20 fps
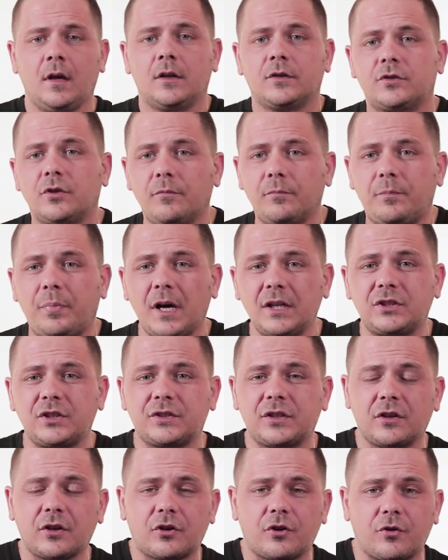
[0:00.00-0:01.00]
So
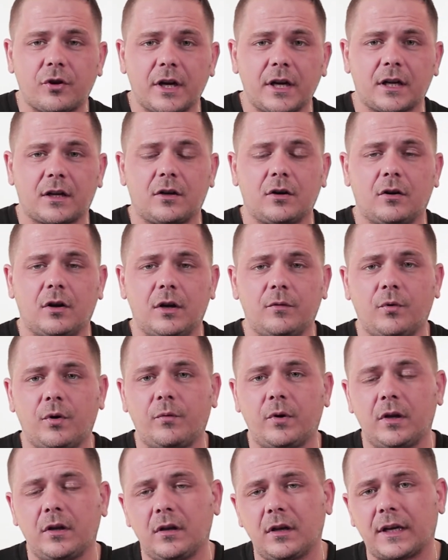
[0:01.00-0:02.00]
budgets are critical, and when
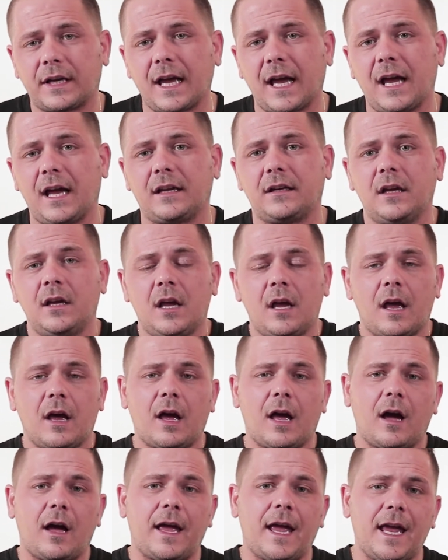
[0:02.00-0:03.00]
we look at
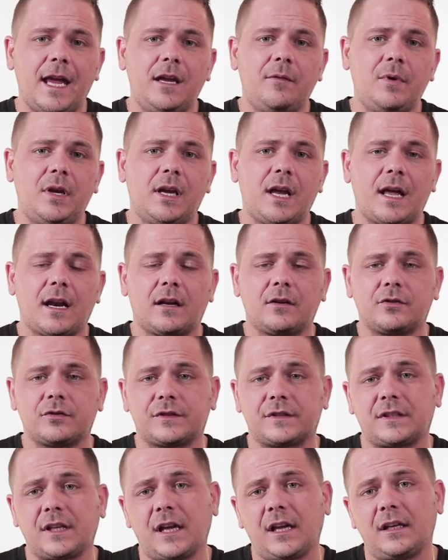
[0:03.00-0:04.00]
aiming at
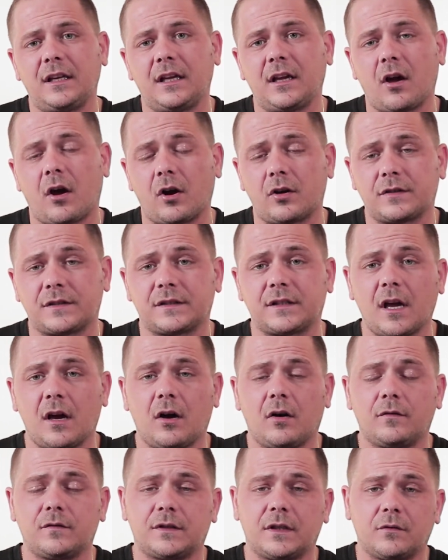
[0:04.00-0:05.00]
understanding
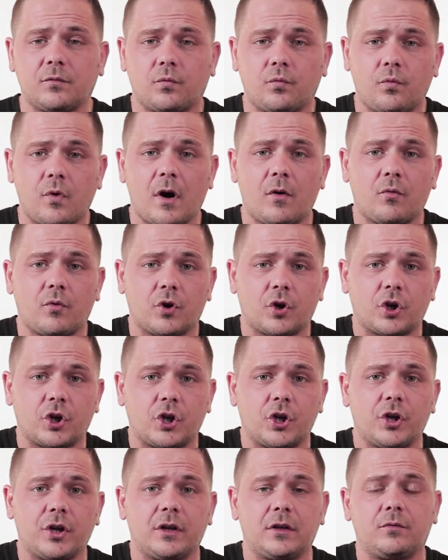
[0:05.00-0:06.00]
ourselves and what we're
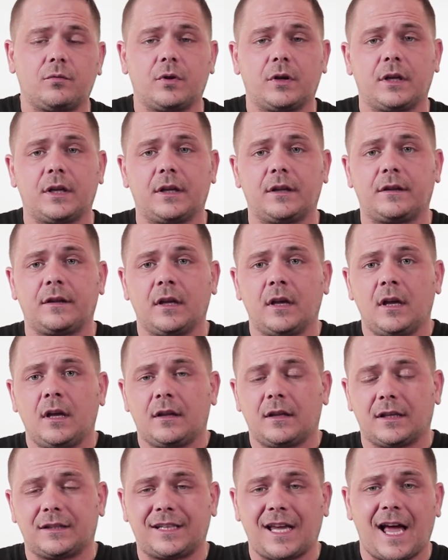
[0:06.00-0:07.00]
good with,
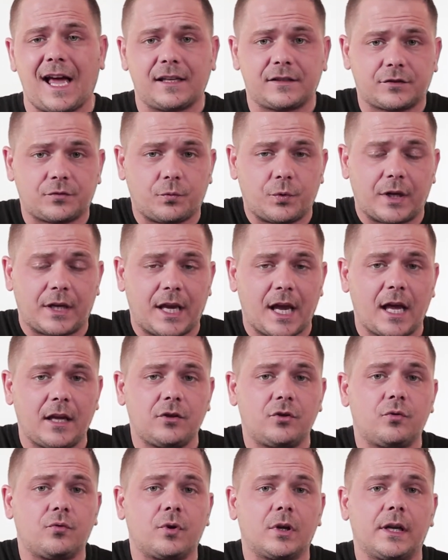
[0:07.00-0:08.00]
the tasks we
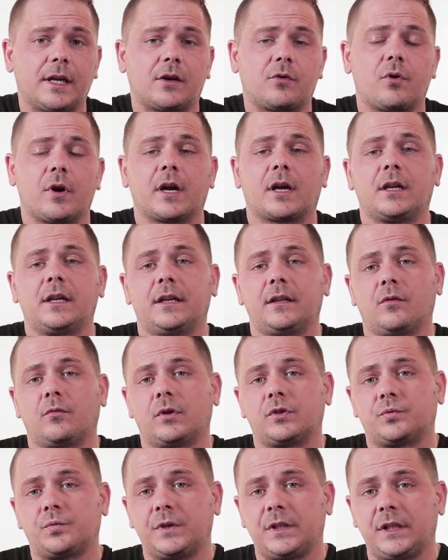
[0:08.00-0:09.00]
can do really quickly and the
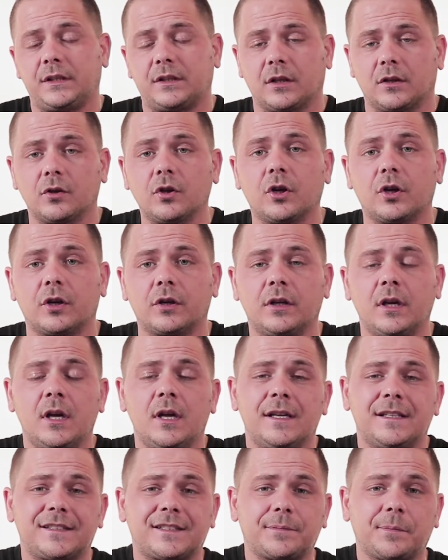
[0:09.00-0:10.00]
ones we need to learn,
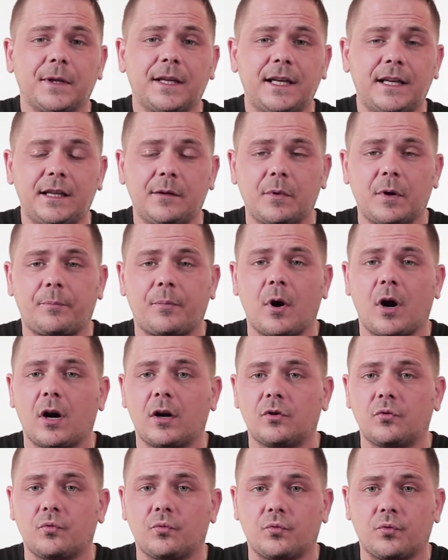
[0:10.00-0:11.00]
splitting them
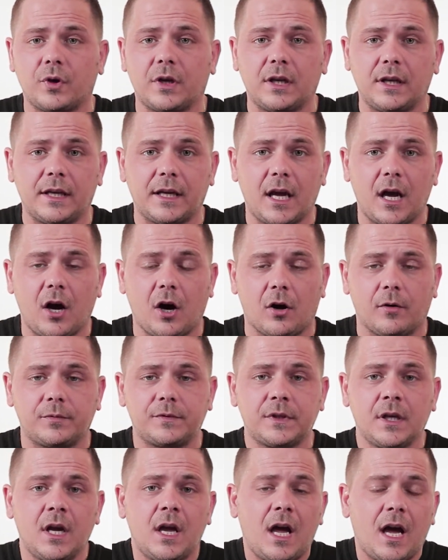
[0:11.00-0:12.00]
apart really
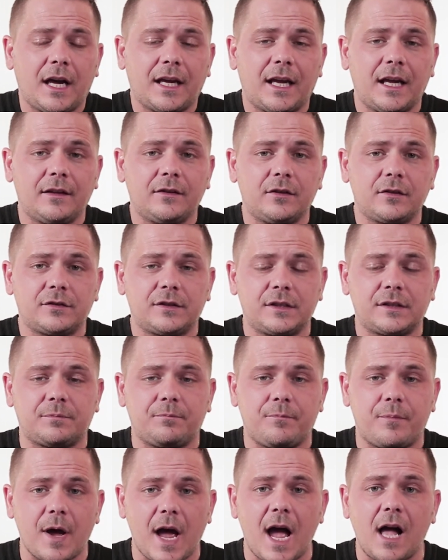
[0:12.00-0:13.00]
helps. Again, there's this
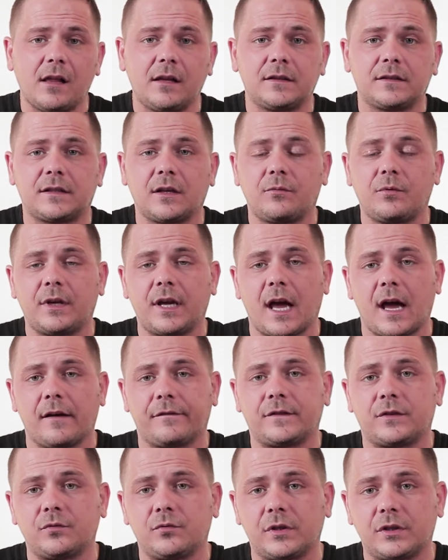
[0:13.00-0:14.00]
balance that we
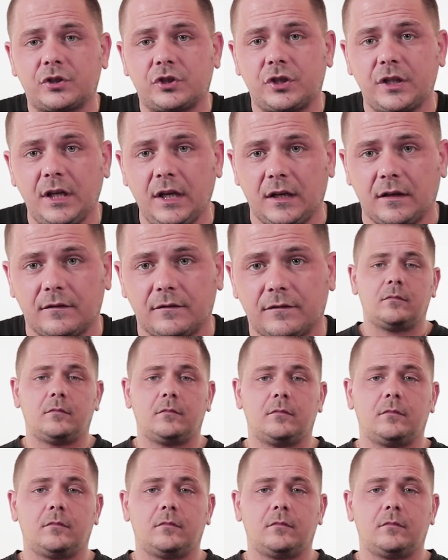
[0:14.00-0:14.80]
have to achieve.